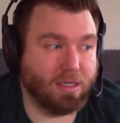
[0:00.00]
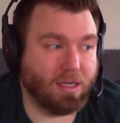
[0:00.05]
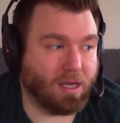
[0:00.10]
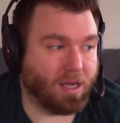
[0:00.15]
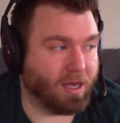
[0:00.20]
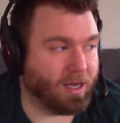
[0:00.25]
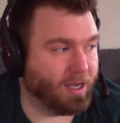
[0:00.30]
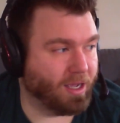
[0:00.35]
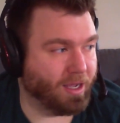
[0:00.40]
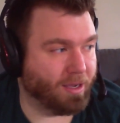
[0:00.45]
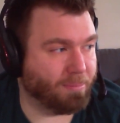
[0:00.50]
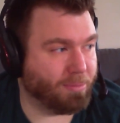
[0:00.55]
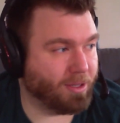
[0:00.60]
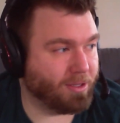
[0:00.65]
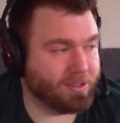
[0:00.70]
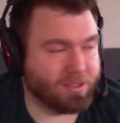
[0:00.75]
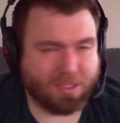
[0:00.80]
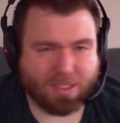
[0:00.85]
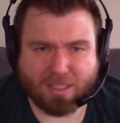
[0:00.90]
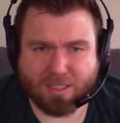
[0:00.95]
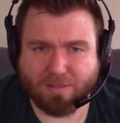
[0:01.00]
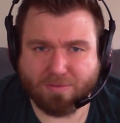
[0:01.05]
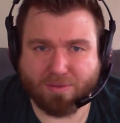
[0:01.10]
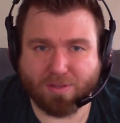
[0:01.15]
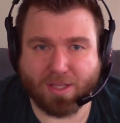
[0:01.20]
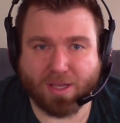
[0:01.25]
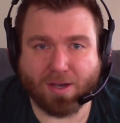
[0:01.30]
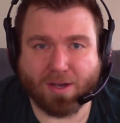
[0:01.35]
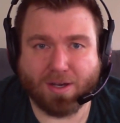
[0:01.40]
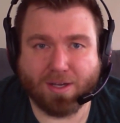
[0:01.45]
I apologize for
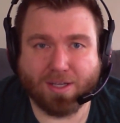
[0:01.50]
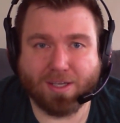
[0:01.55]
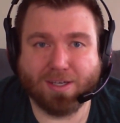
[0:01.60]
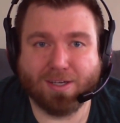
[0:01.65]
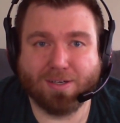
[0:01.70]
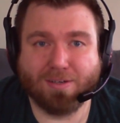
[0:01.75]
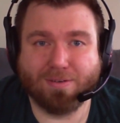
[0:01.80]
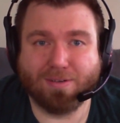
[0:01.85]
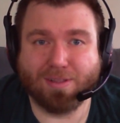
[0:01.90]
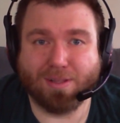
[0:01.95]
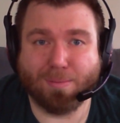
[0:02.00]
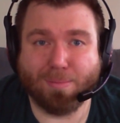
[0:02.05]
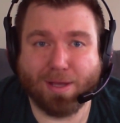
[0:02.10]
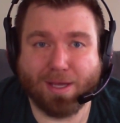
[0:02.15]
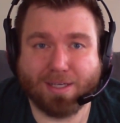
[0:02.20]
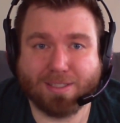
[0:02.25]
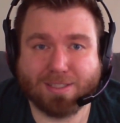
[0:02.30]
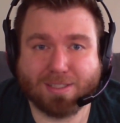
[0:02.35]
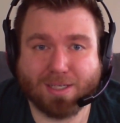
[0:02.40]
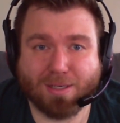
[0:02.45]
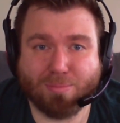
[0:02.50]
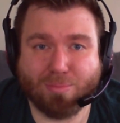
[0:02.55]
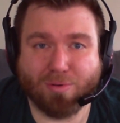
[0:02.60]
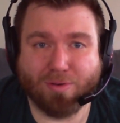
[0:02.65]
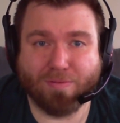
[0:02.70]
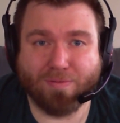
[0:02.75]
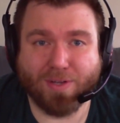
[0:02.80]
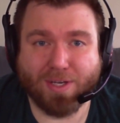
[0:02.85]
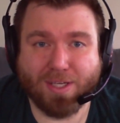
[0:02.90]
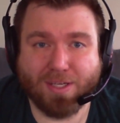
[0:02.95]
the audio in the past couple
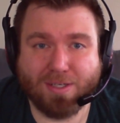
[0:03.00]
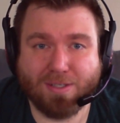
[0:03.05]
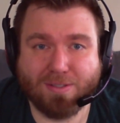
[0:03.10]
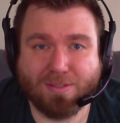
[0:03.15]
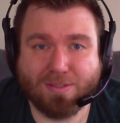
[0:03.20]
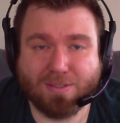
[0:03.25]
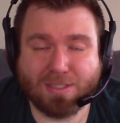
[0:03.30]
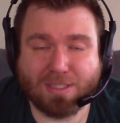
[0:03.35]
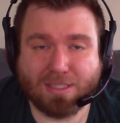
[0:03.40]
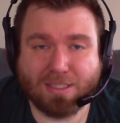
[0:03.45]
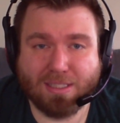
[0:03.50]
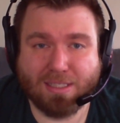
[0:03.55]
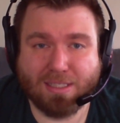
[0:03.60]
of videos.